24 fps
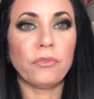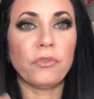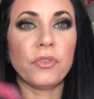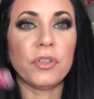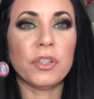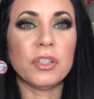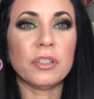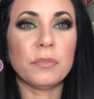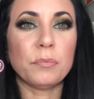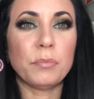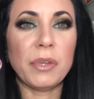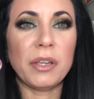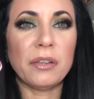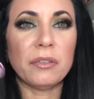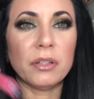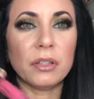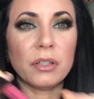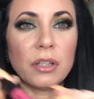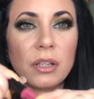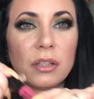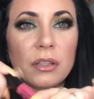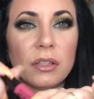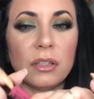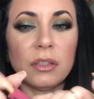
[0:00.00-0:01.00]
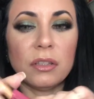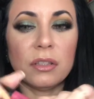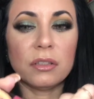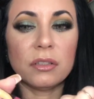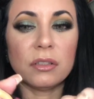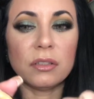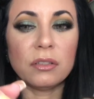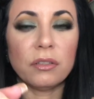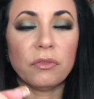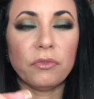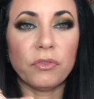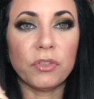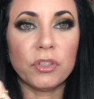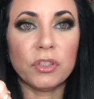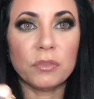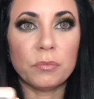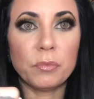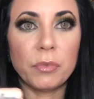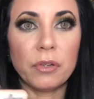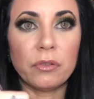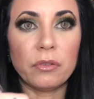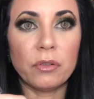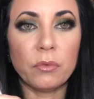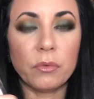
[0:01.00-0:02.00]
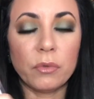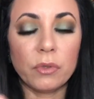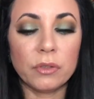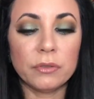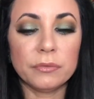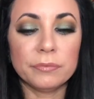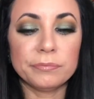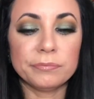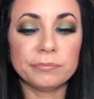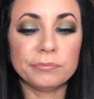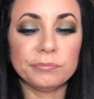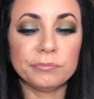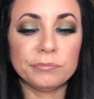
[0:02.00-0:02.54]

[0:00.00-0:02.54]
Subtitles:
Free Spirit. I think this is the Free Spirit one.